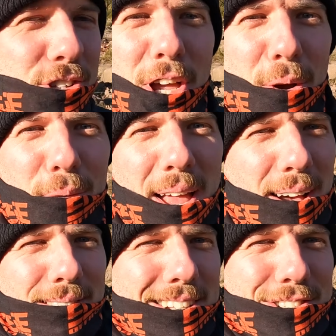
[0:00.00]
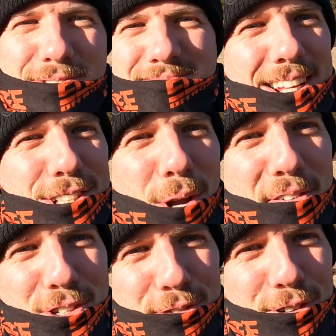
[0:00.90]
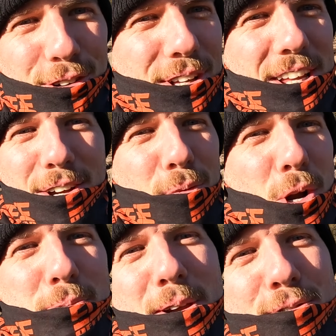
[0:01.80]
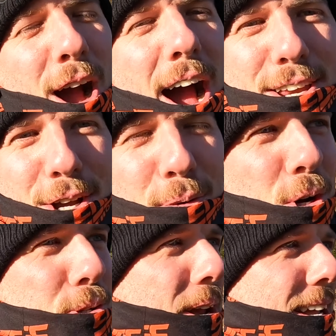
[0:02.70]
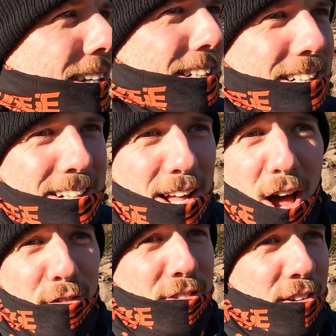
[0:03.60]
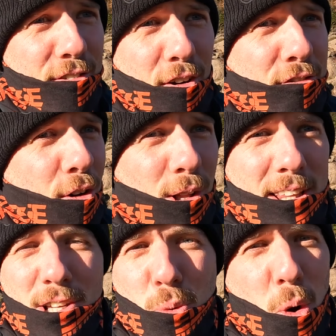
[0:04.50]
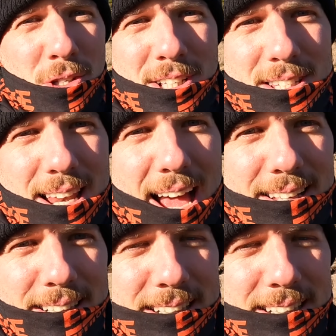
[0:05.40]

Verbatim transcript: So yeah, let's let's go have some fun. You can watch me ride, you can watch me hopefully not fall in this water today,